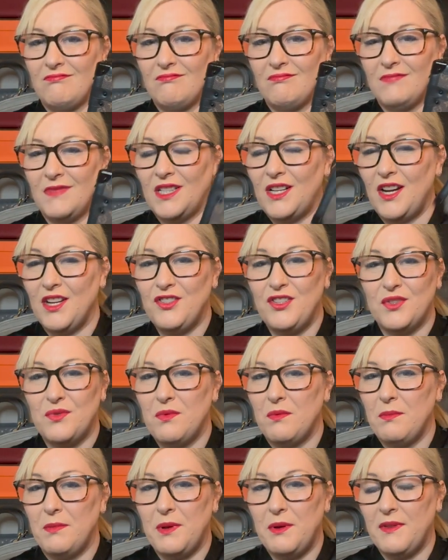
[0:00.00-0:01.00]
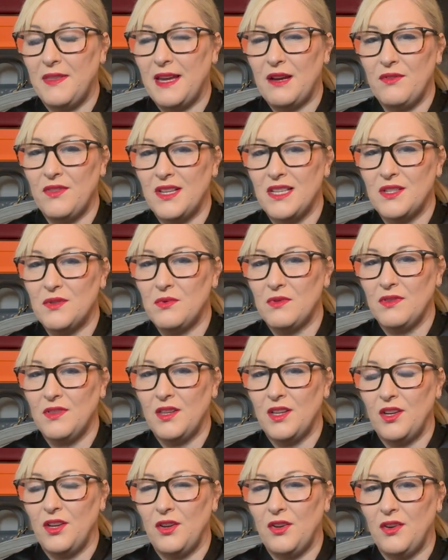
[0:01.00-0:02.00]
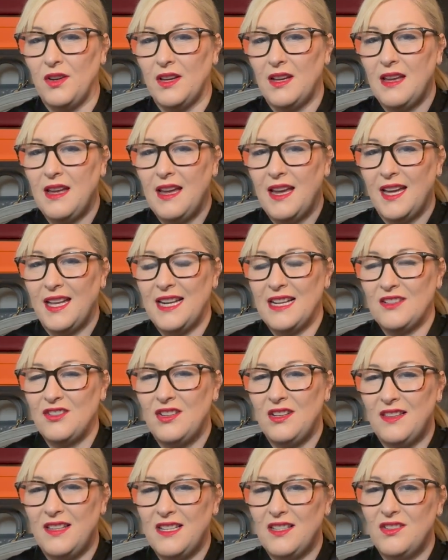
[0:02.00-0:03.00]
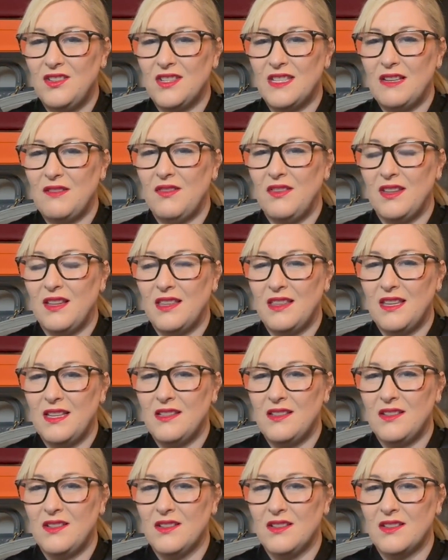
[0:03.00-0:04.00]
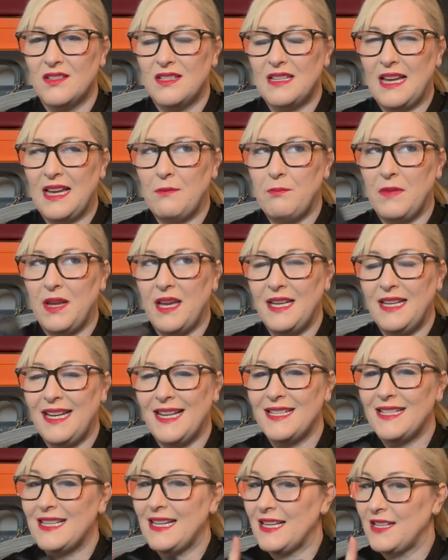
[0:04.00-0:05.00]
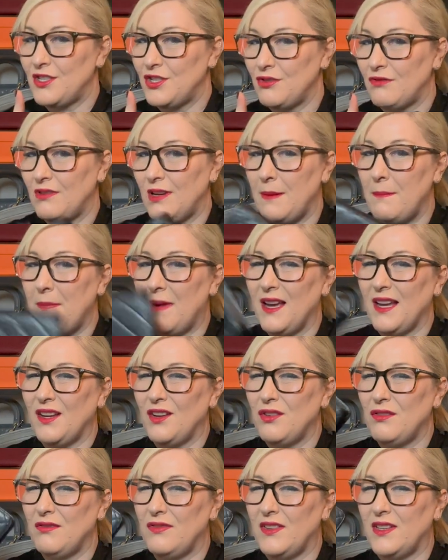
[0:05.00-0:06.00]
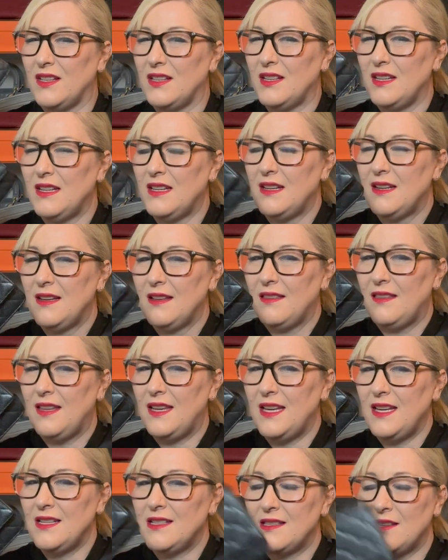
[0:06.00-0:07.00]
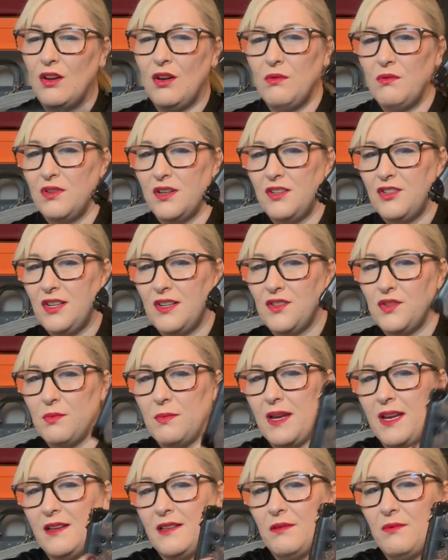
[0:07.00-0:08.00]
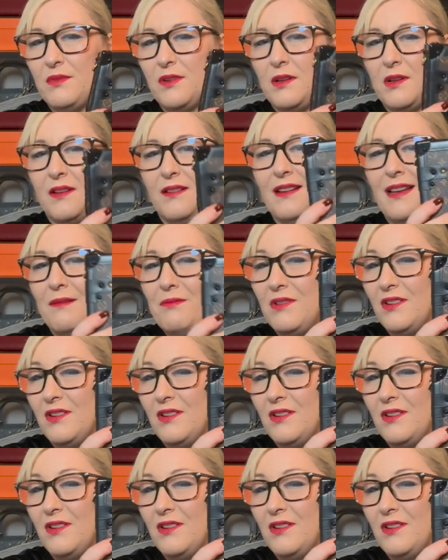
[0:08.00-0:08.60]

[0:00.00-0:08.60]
I just wouldn't be without this one though. And actually, this does everything that this does. And my next category might cover this. Oh, I'm gonna change my mind. I'm